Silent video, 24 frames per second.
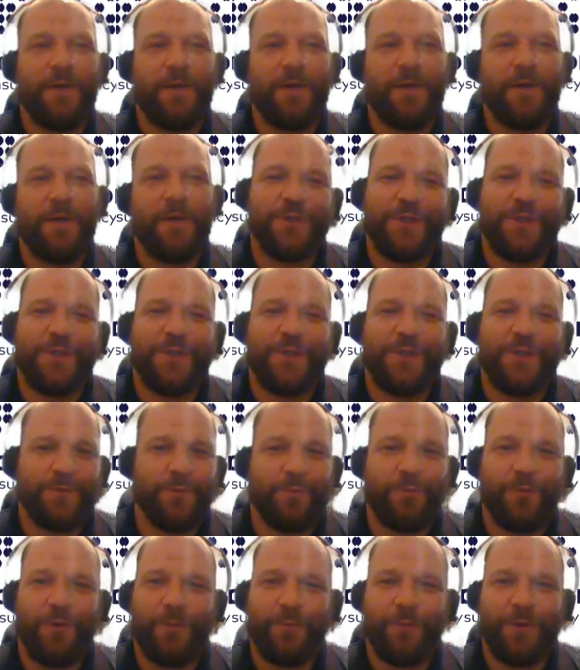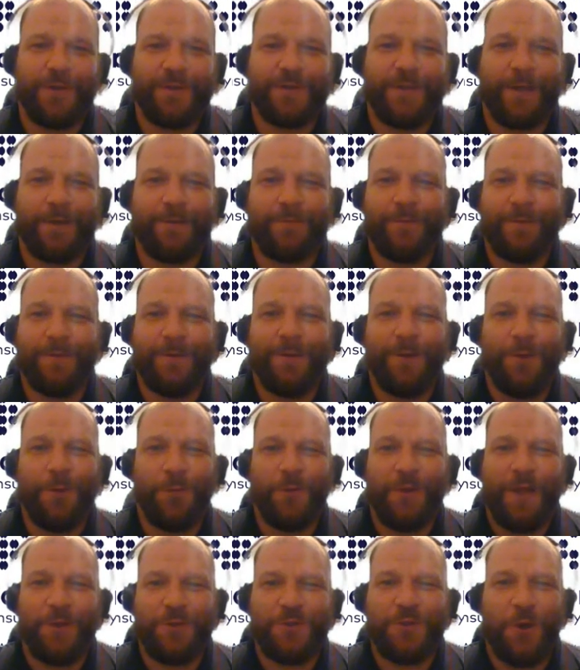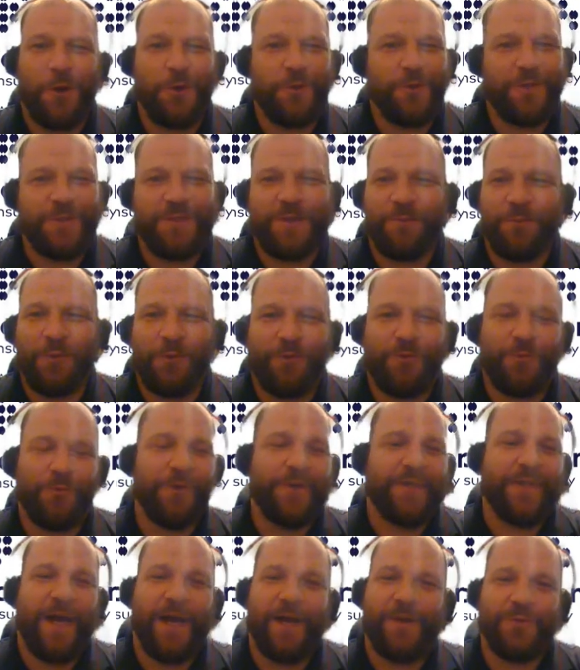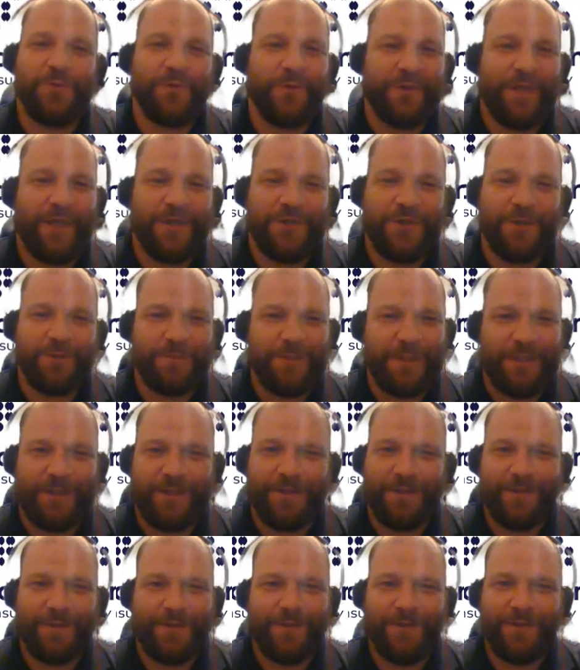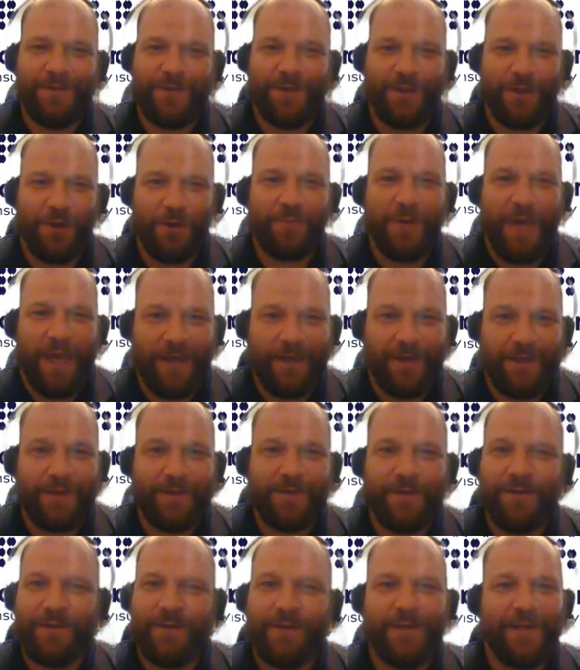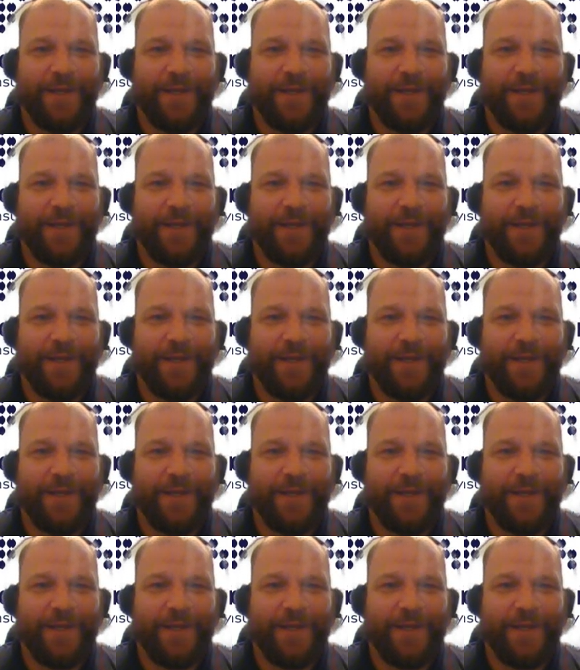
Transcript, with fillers: it just gets to a point where it's like, without charging someone three times what they should be, you know, paying.